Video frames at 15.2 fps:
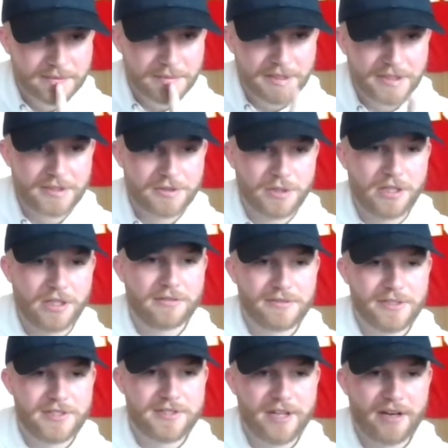because, well,
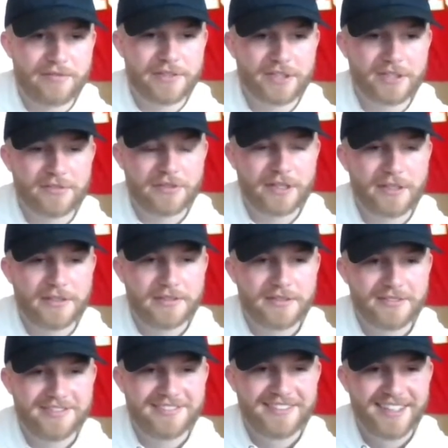he's not verified.
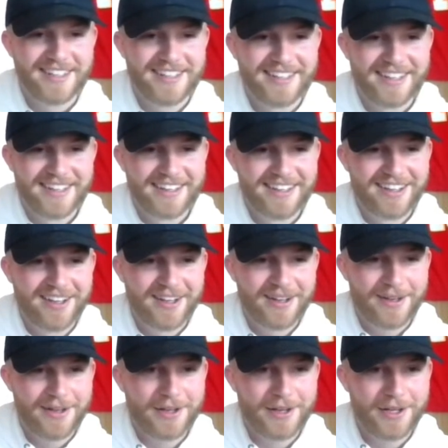
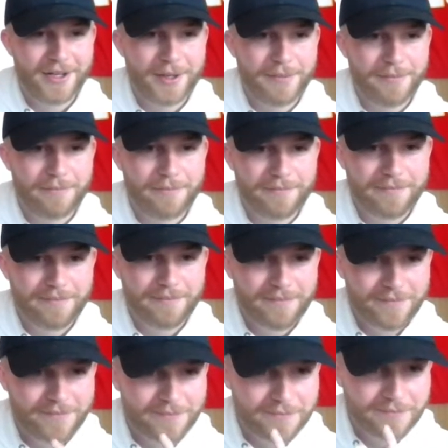
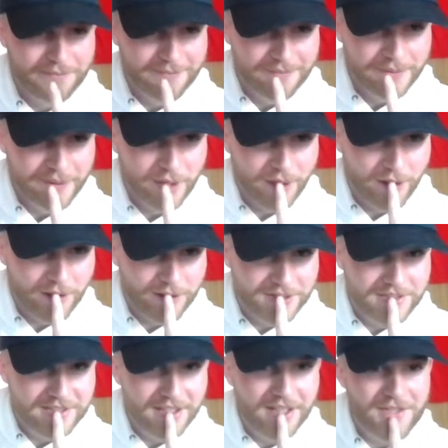But all he
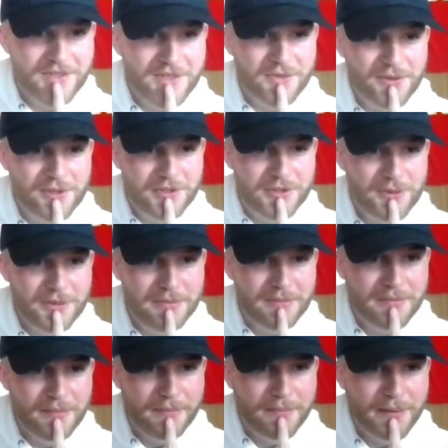does is retweet
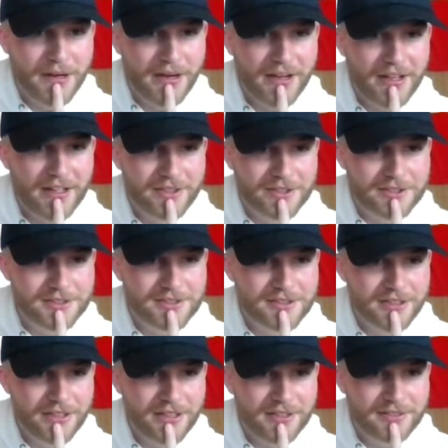pirate
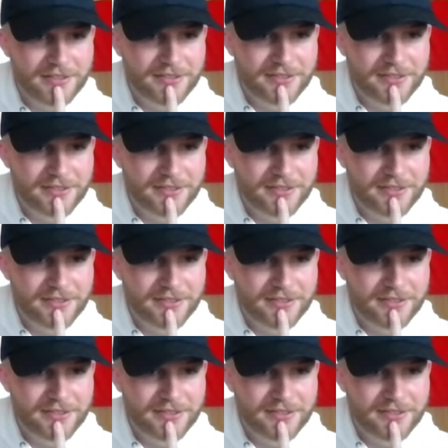stuff.